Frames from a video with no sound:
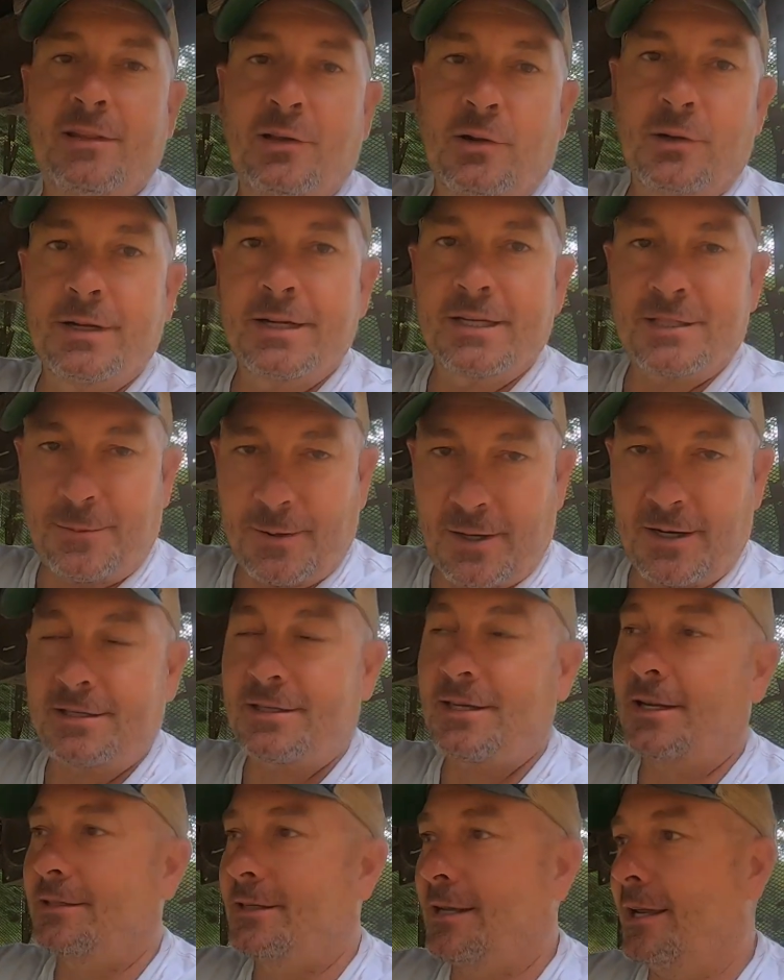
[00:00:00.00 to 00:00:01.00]
learning experience,
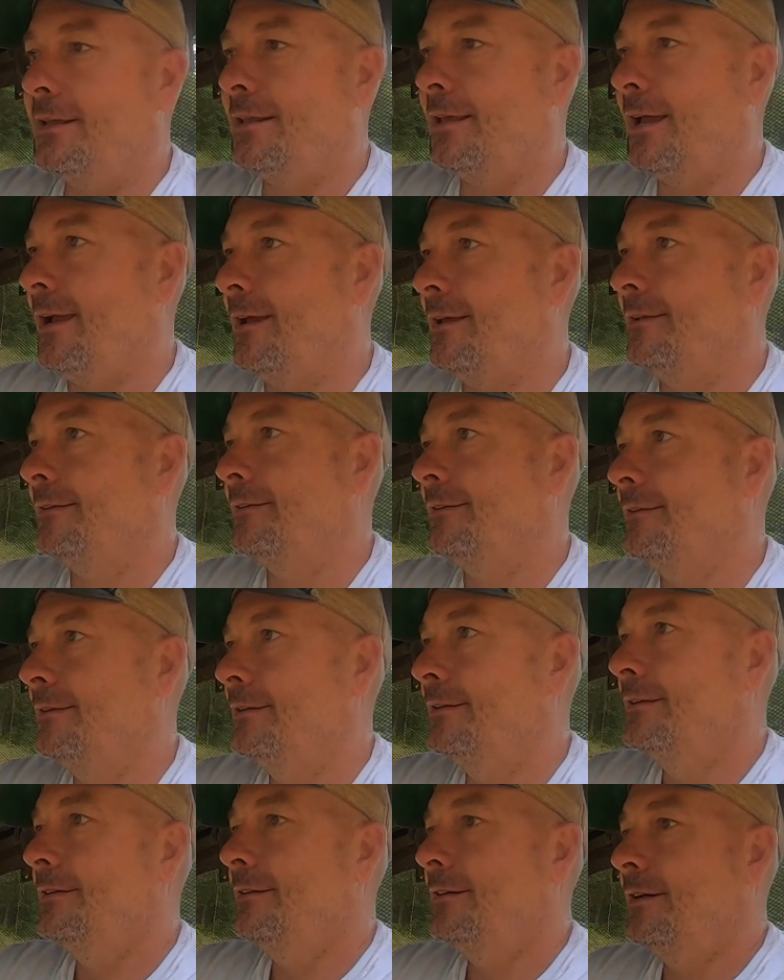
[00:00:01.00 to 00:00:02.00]
I can tell you that.
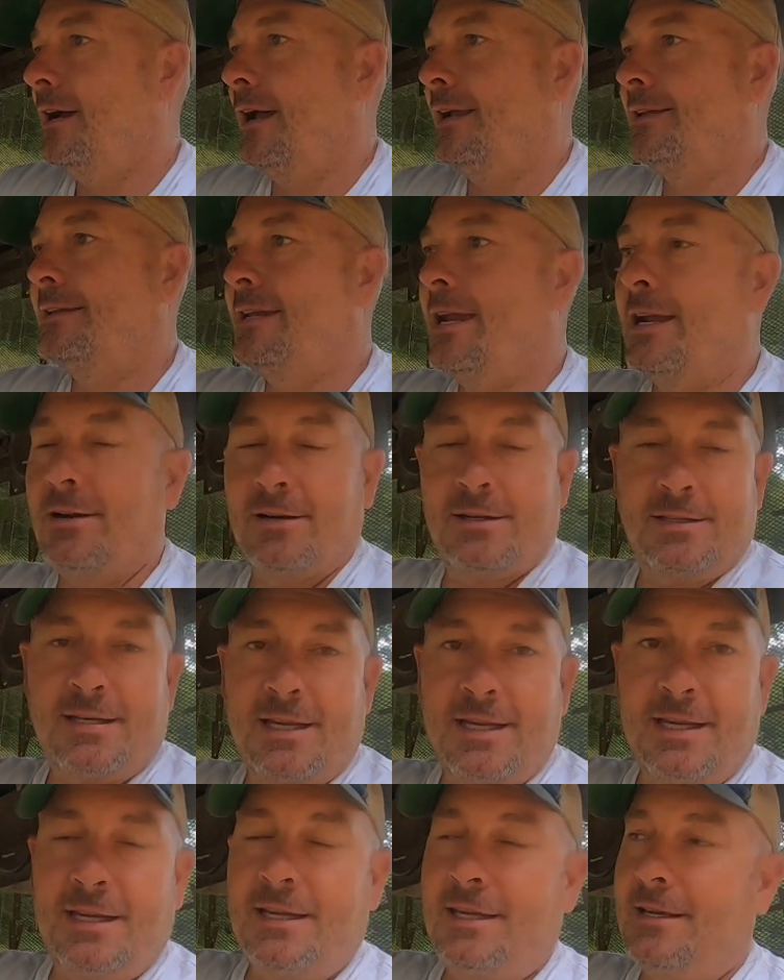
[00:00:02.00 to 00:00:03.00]
I
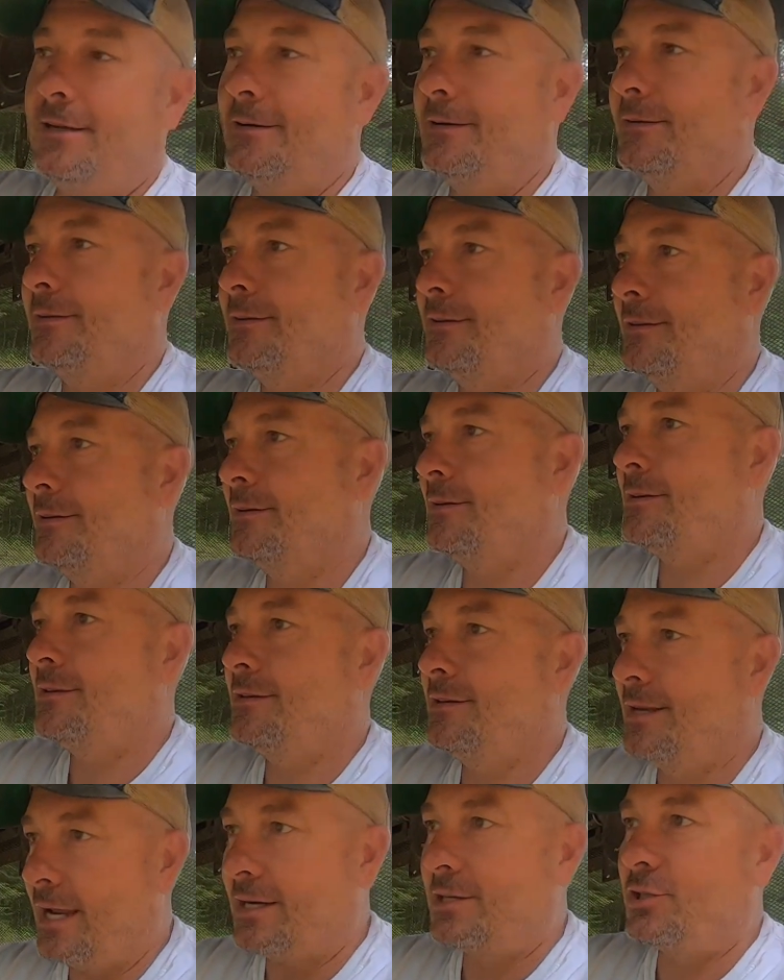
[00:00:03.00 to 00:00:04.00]
guarantee
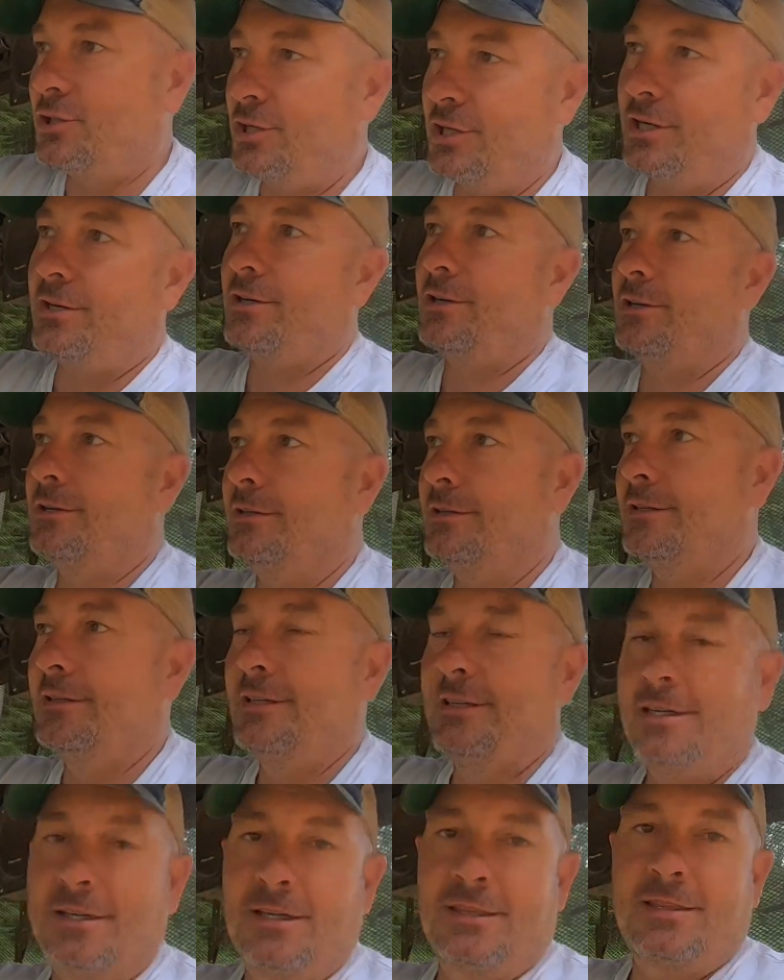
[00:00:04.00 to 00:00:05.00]
next year
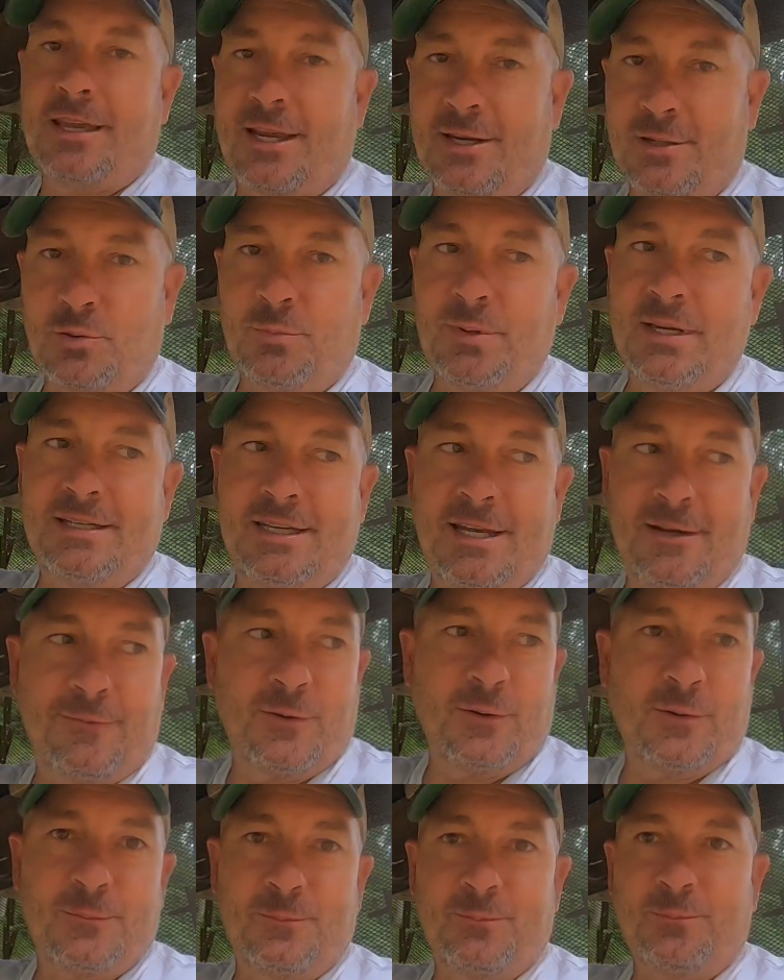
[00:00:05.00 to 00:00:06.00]
things will be
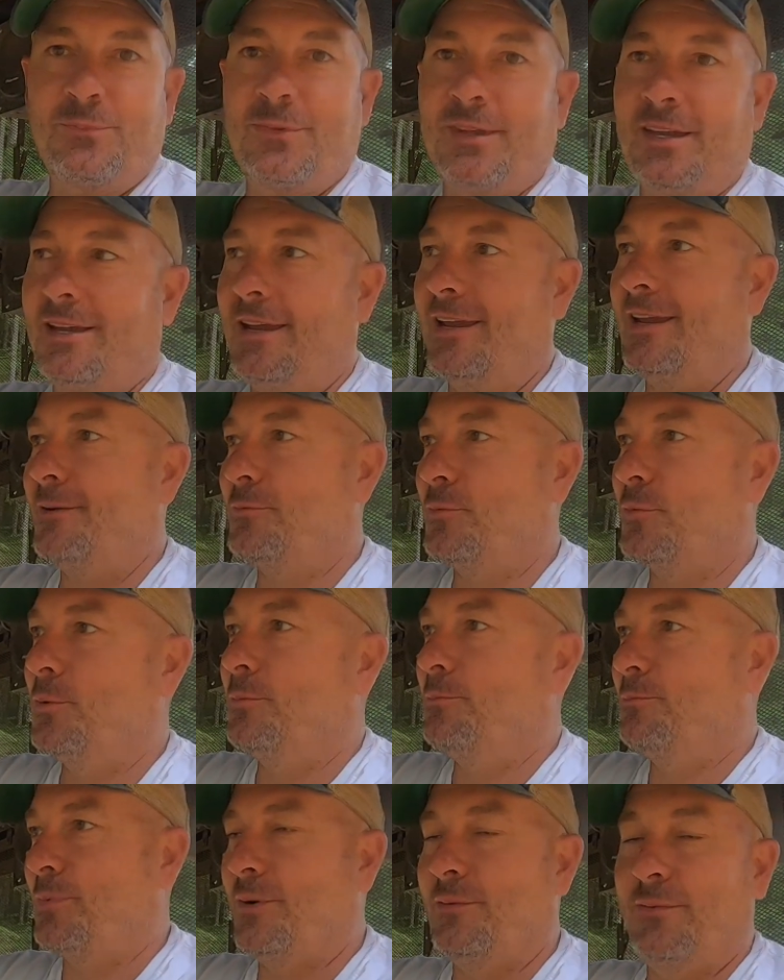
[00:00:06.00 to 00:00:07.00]
different and
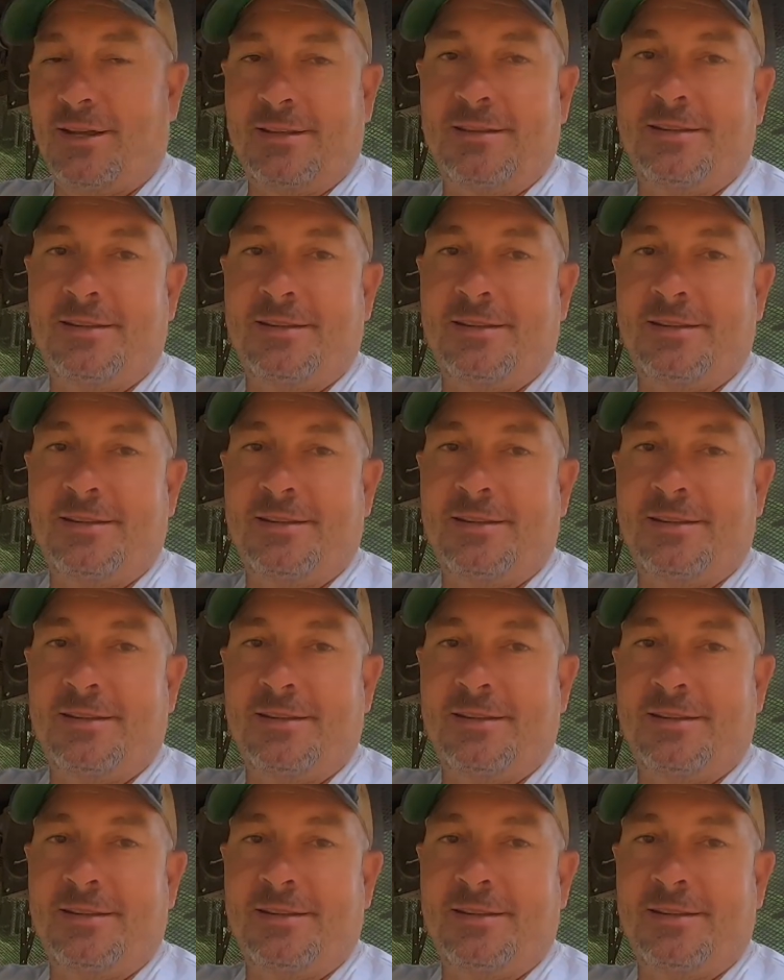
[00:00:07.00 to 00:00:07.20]
we'll prevent